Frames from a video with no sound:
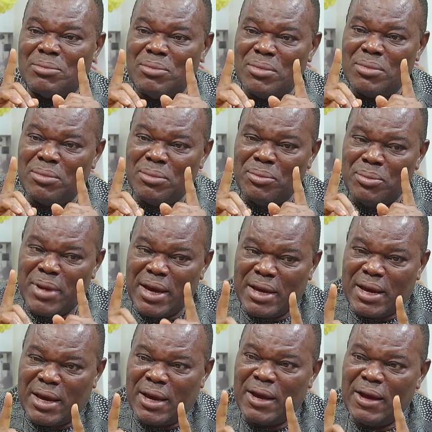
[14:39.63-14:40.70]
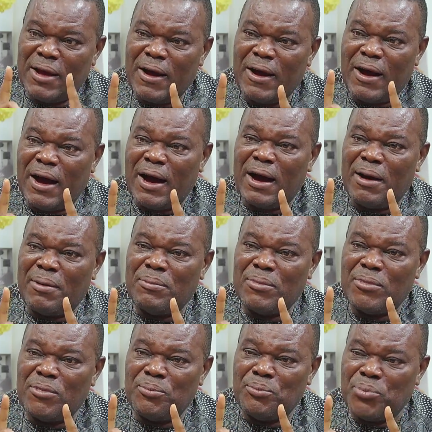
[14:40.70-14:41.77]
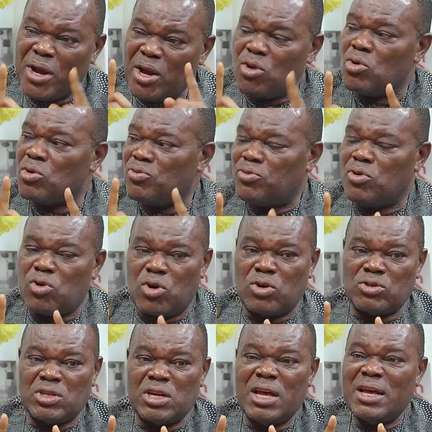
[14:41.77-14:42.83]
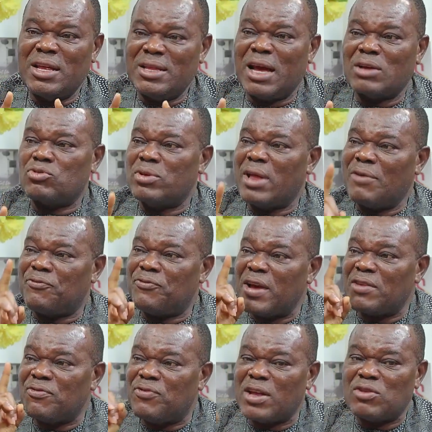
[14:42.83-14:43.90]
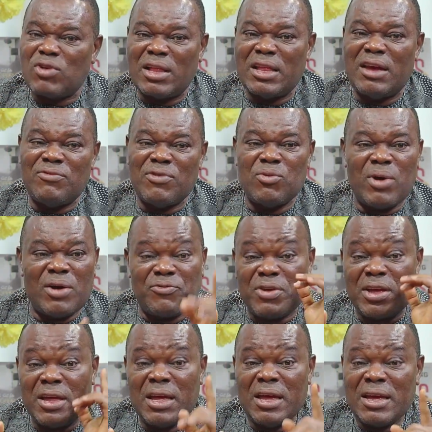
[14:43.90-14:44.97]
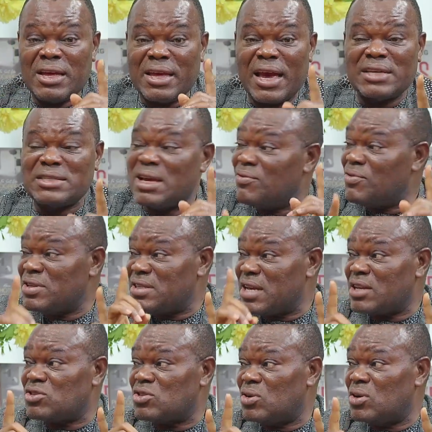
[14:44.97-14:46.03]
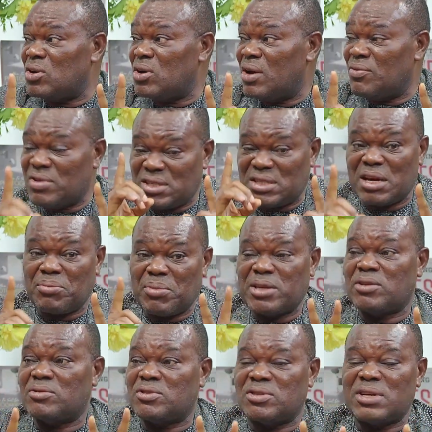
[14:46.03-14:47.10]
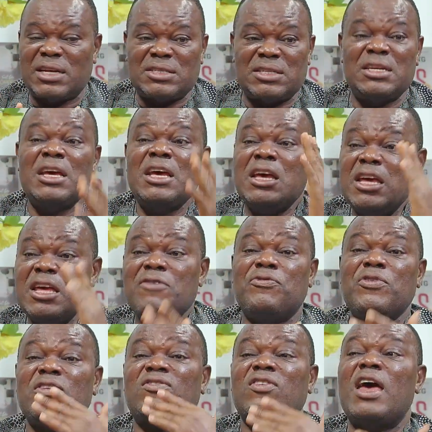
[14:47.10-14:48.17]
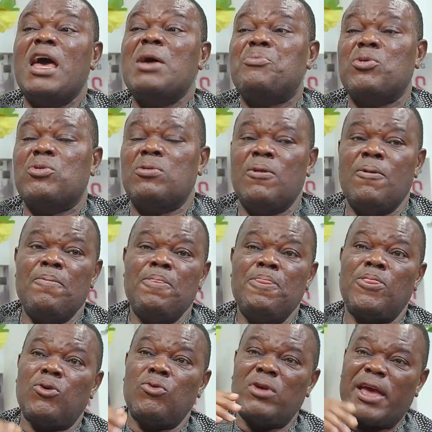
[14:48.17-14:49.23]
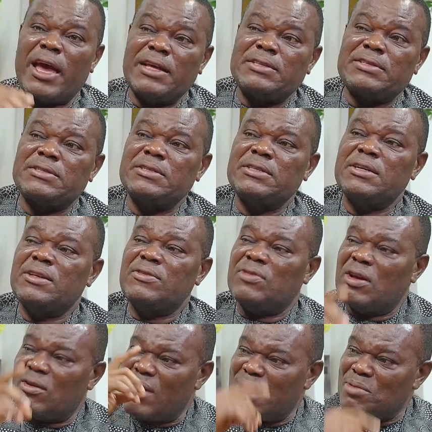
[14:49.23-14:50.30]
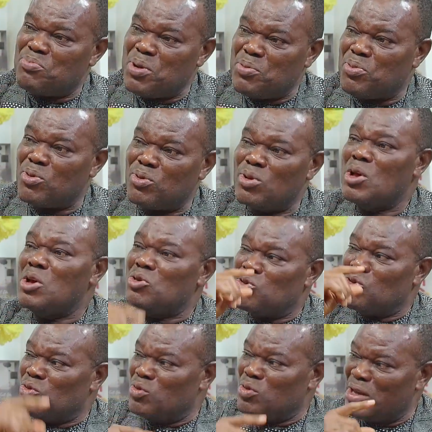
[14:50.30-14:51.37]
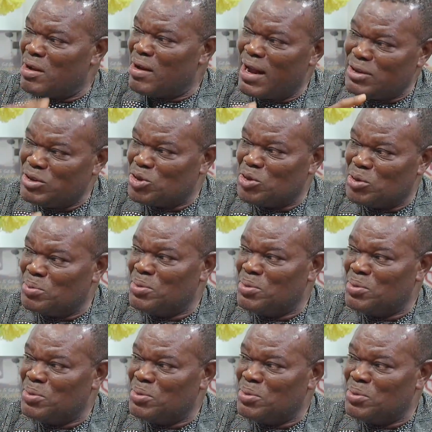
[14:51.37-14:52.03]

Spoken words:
bring good focus that will affect virtually everywhere. If he gets every sector, every segment of society, if he's able to get the right people to do the right job.